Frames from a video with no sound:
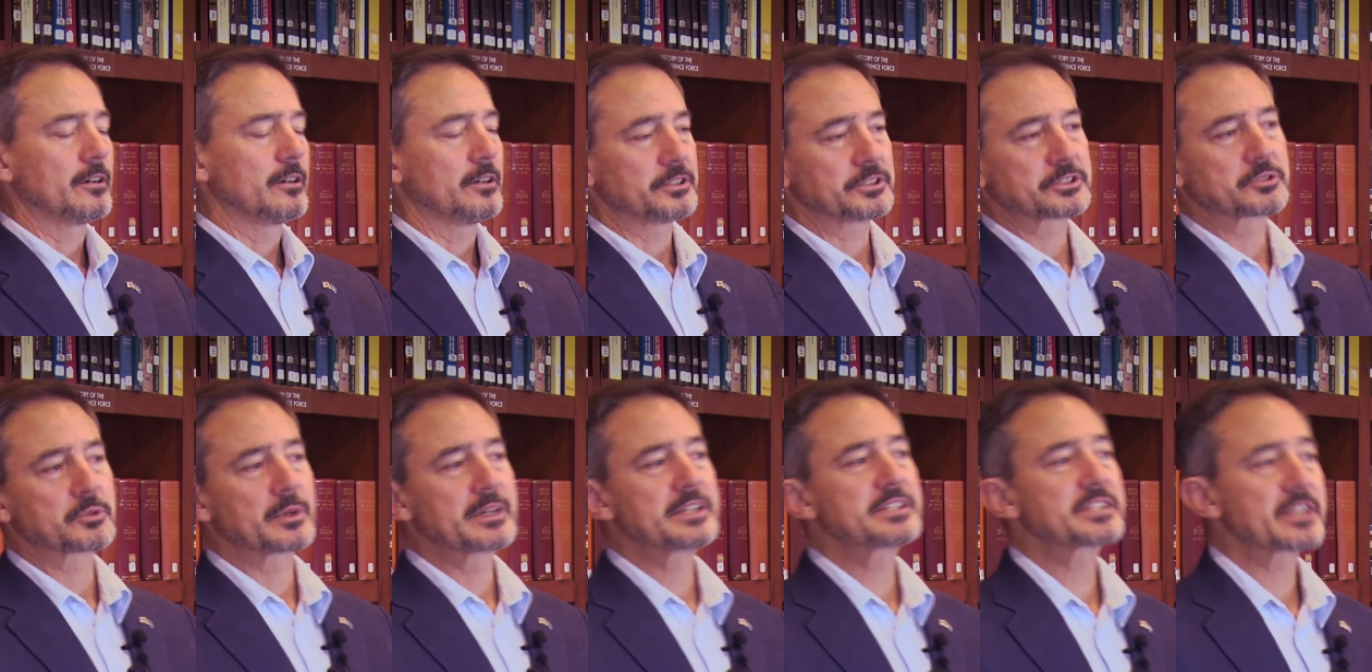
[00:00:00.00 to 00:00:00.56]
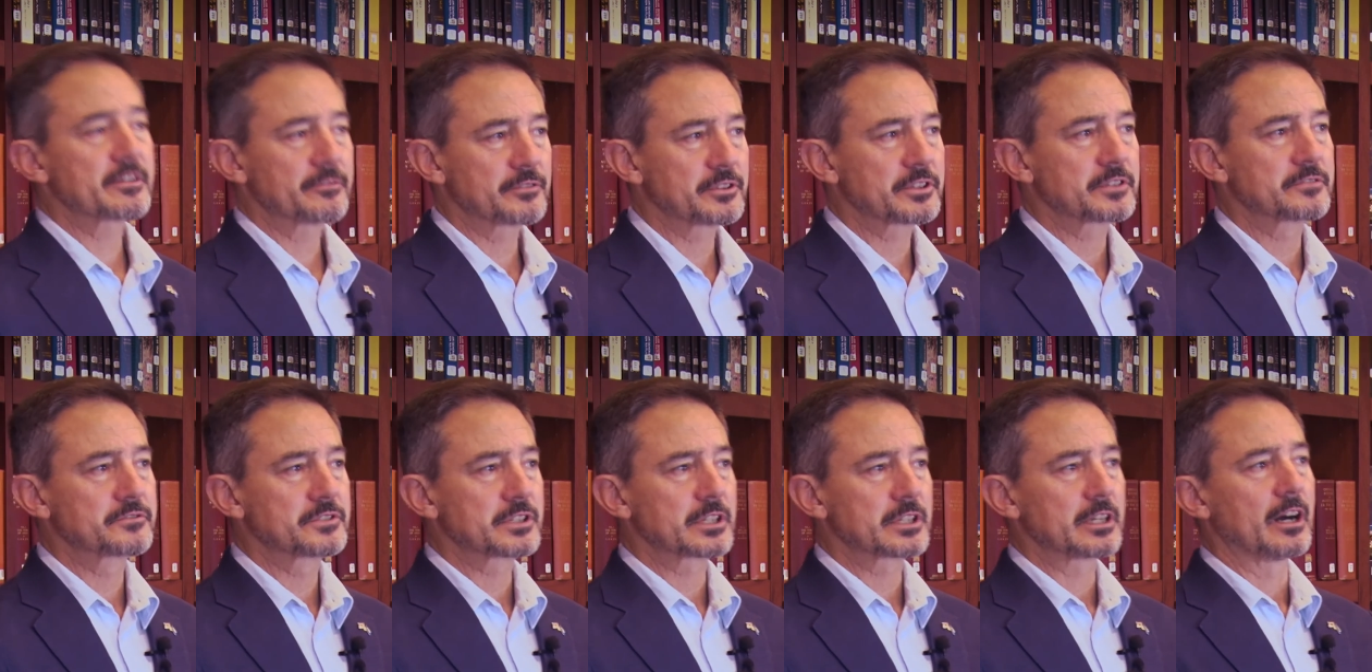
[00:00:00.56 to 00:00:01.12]
On the 27th
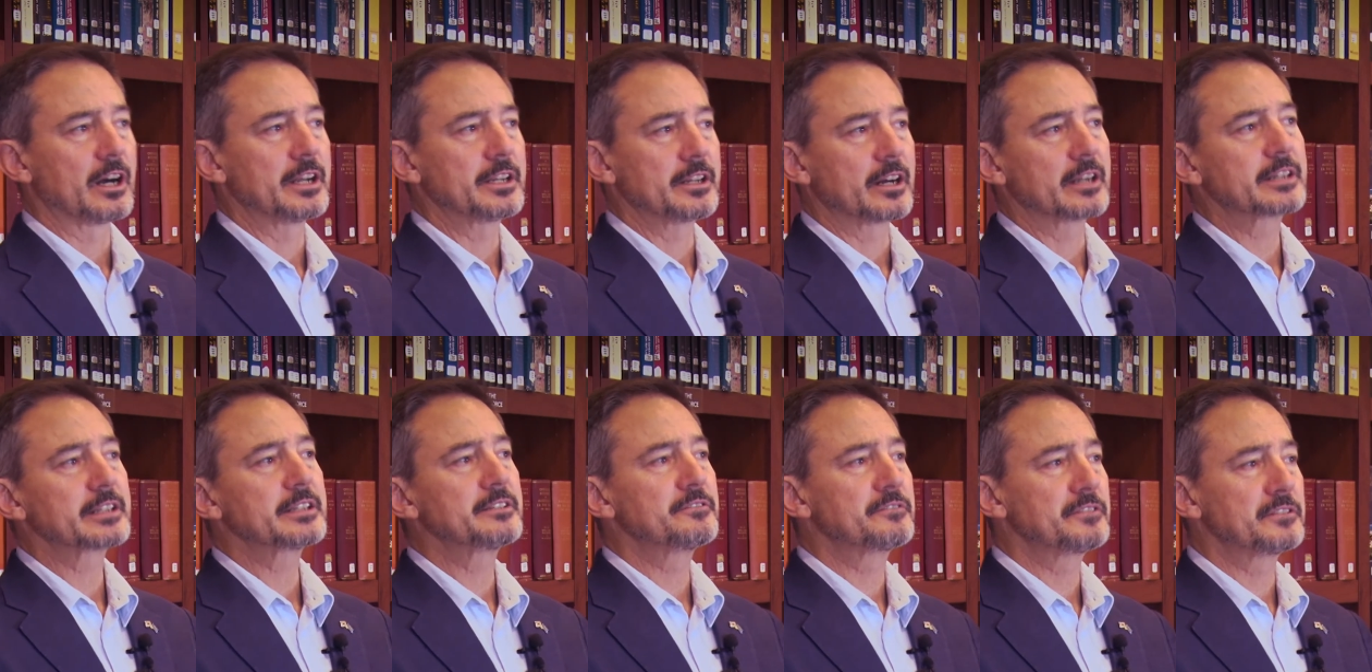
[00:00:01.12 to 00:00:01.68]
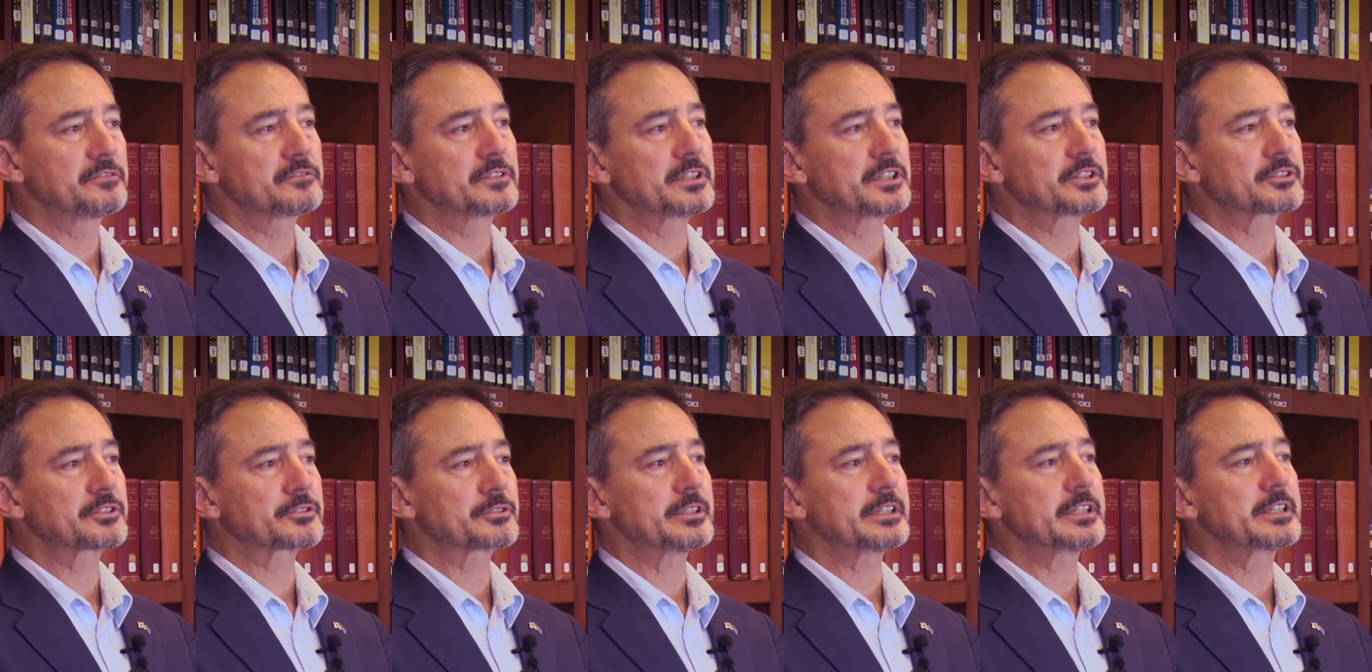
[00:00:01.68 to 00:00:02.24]
of July
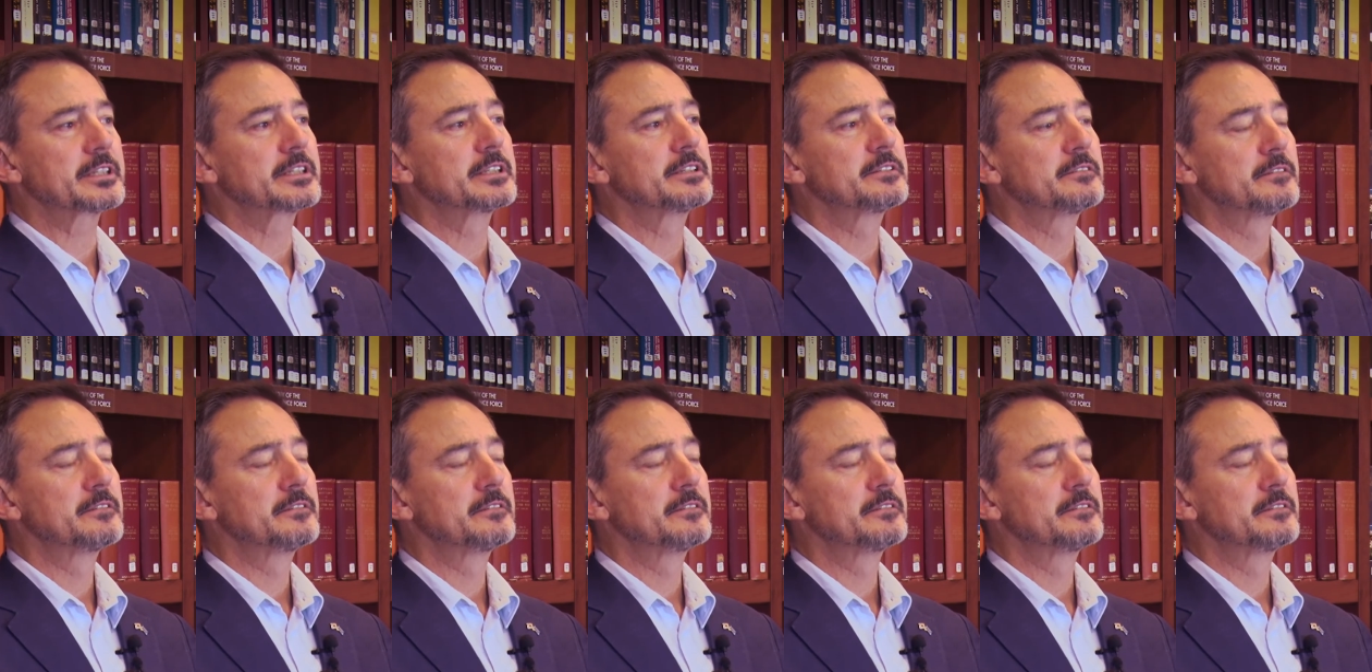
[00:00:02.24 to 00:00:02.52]
1953,